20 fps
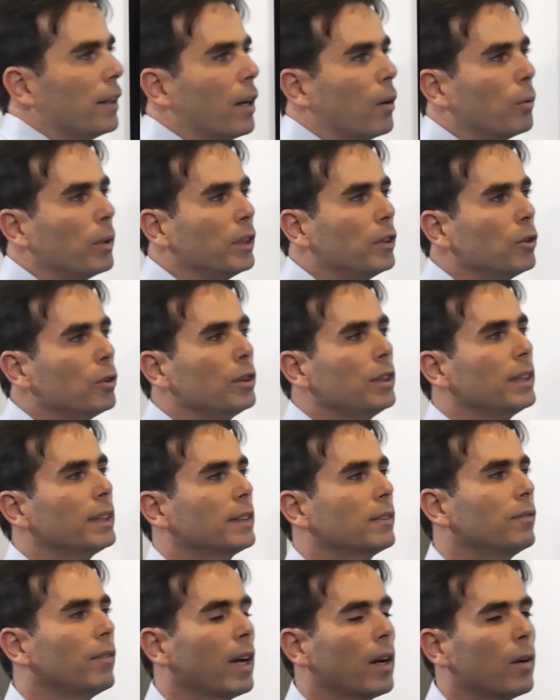Now we do
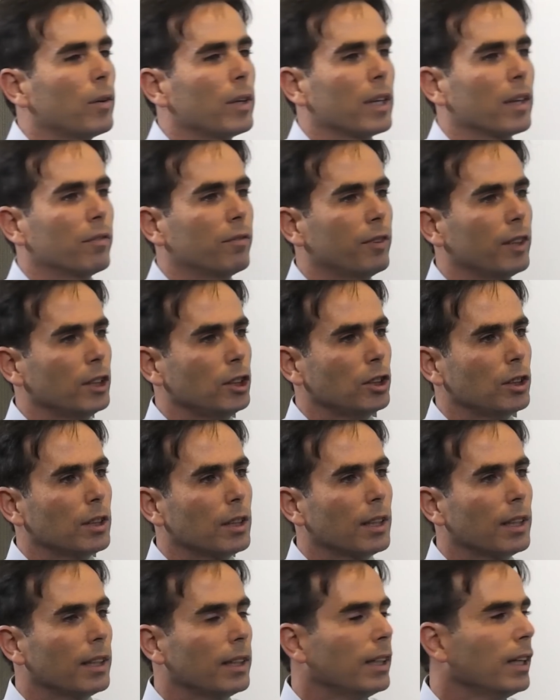this very
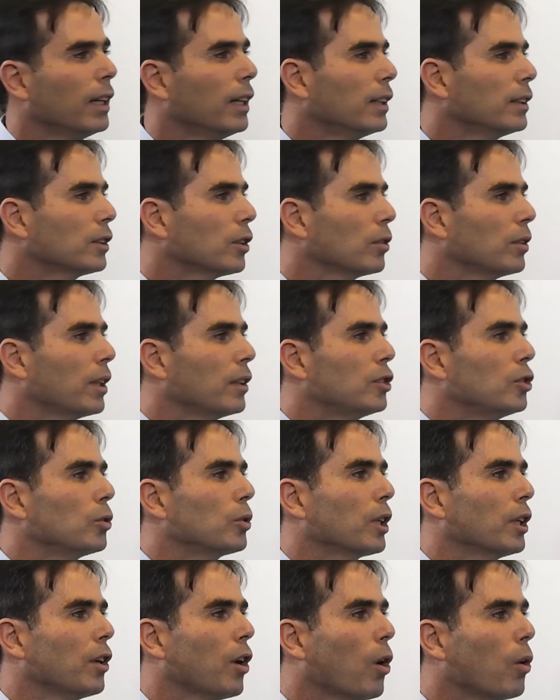efficiently so that you
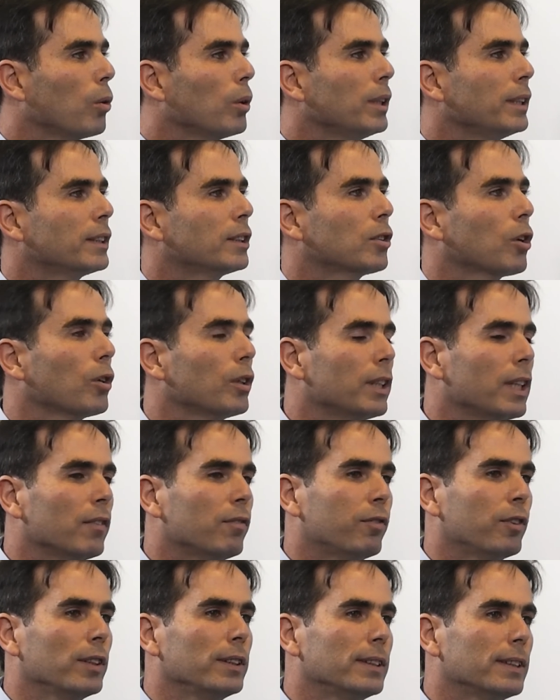can only store
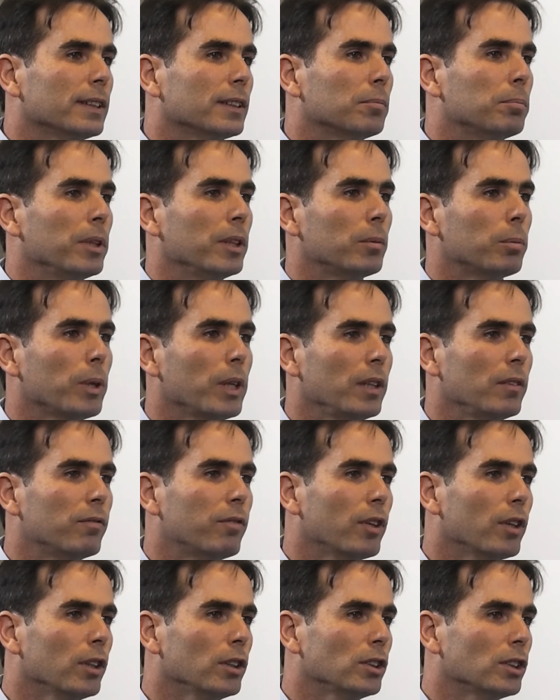differences between
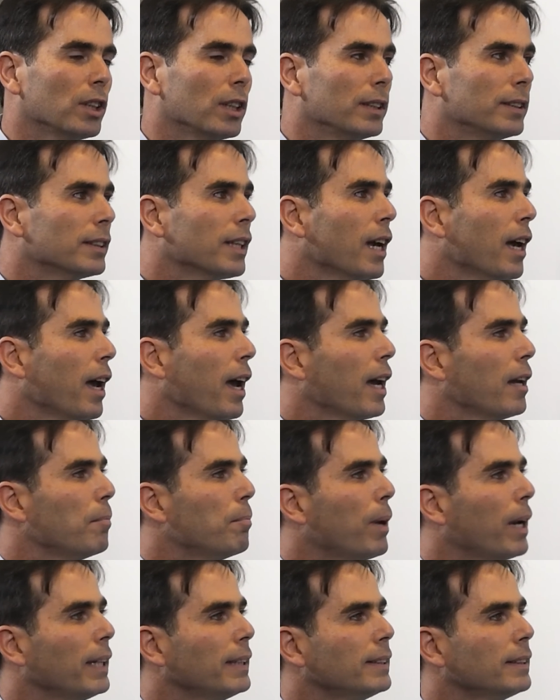versions
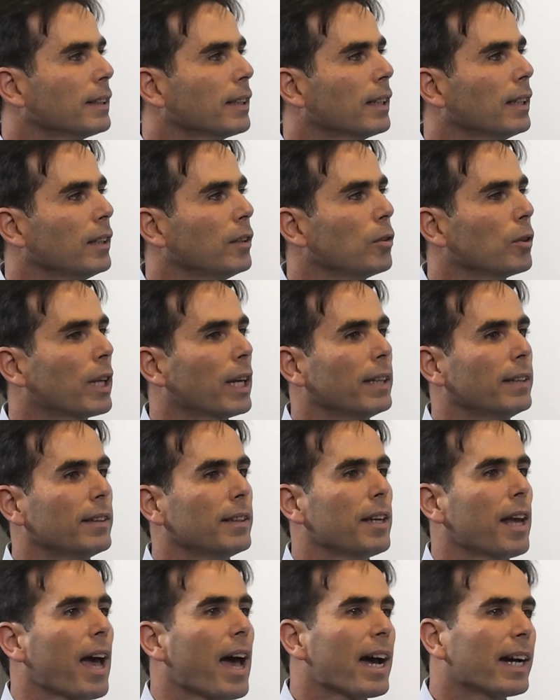and basically you get
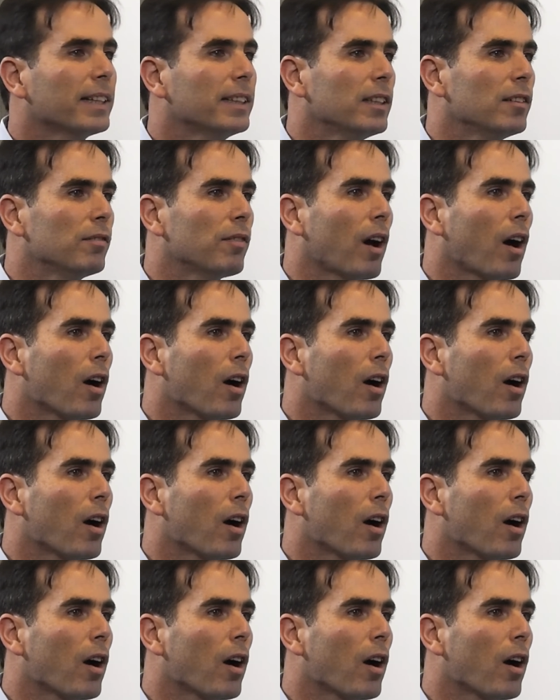an active